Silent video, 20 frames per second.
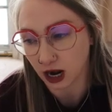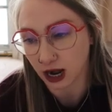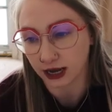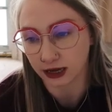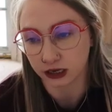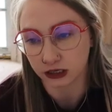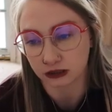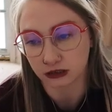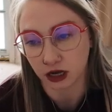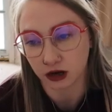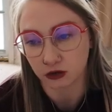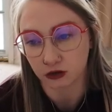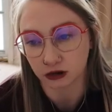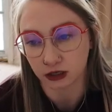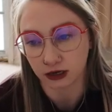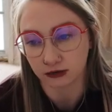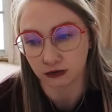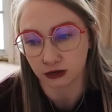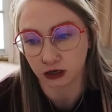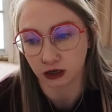I guess I will
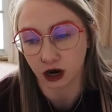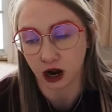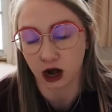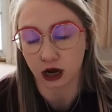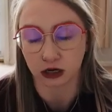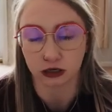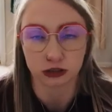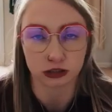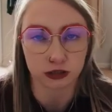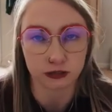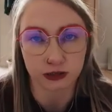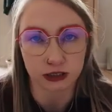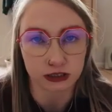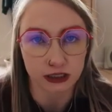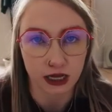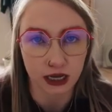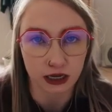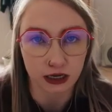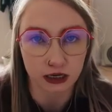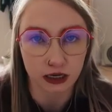never
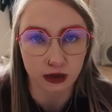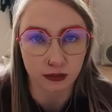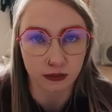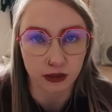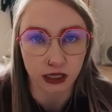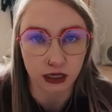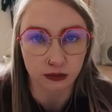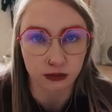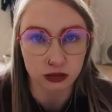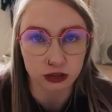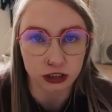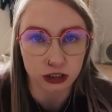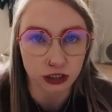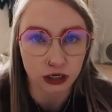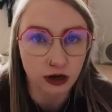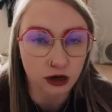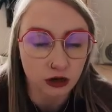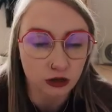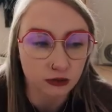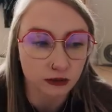100% be able to
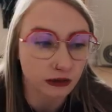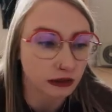know,